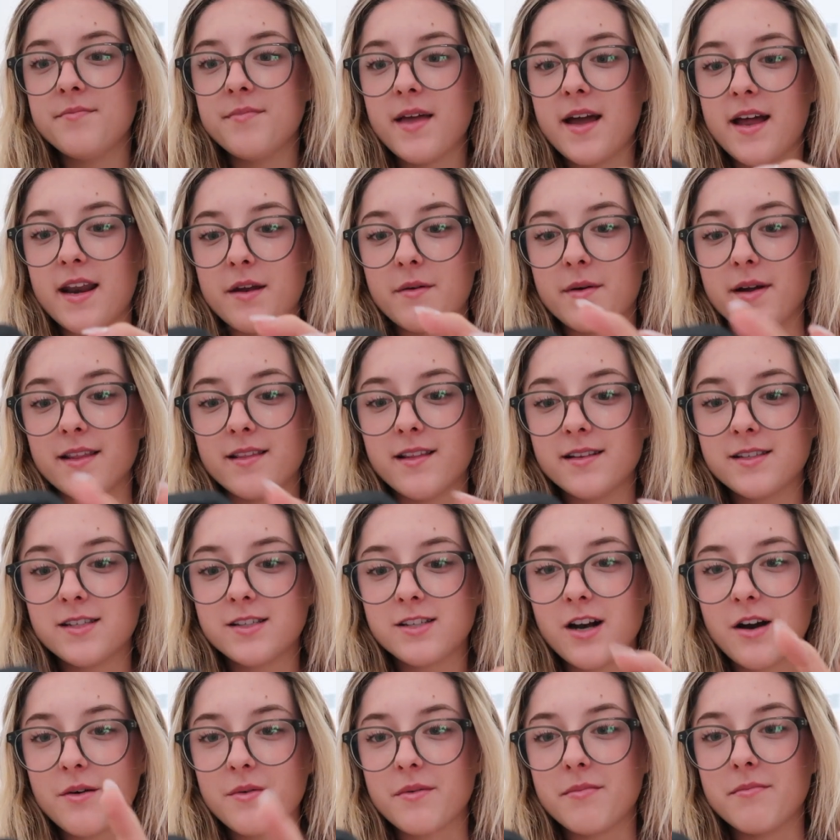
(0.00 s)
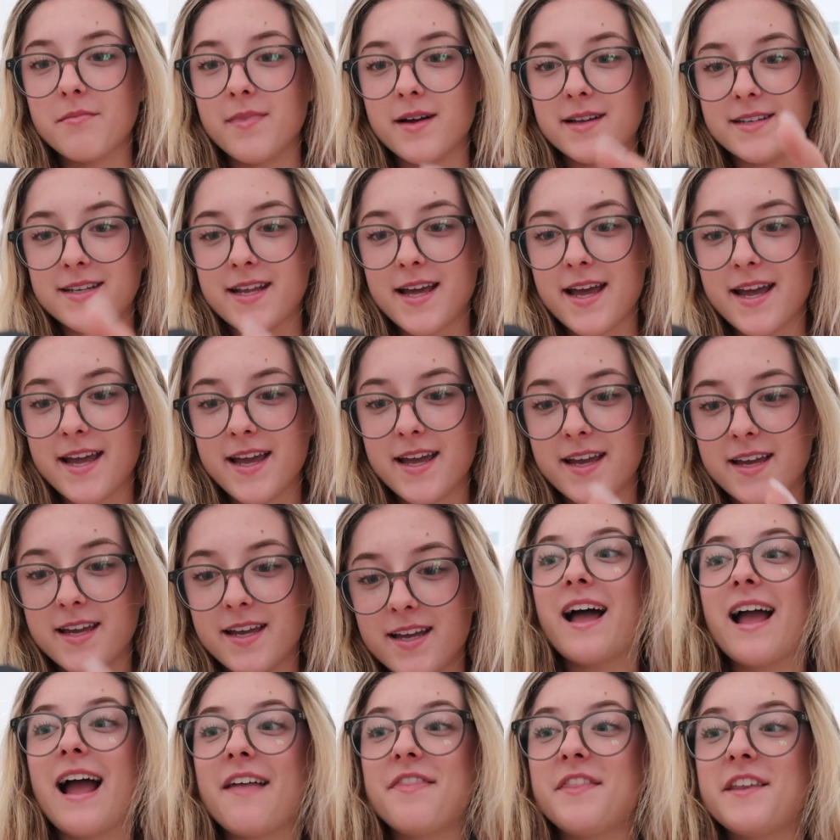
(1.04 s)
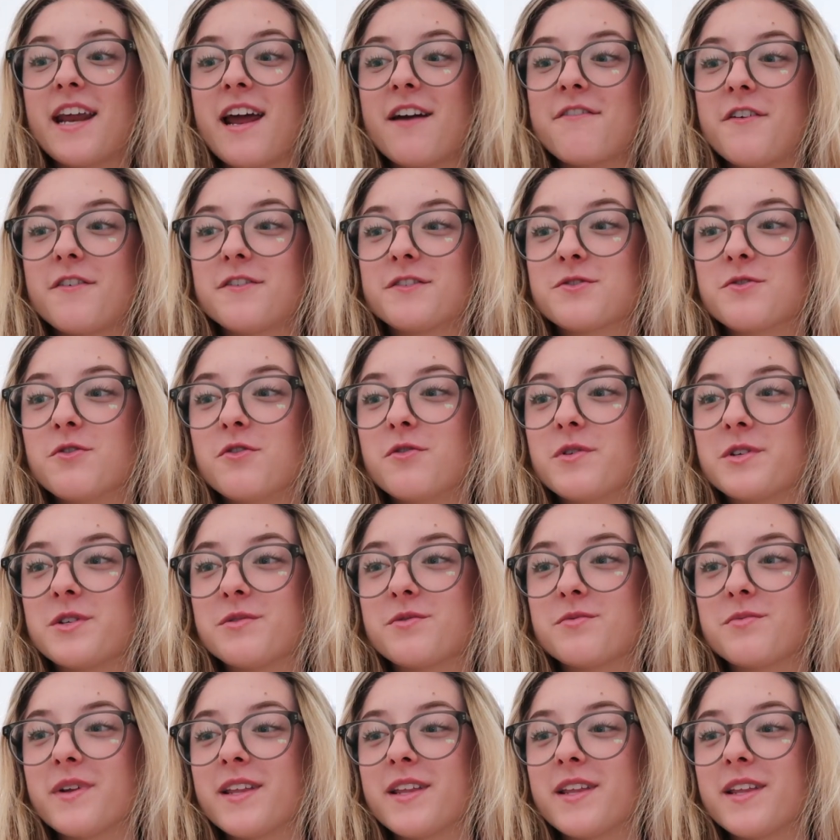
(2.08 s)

Anyway, let's start with Monday. I had the day off of school, which was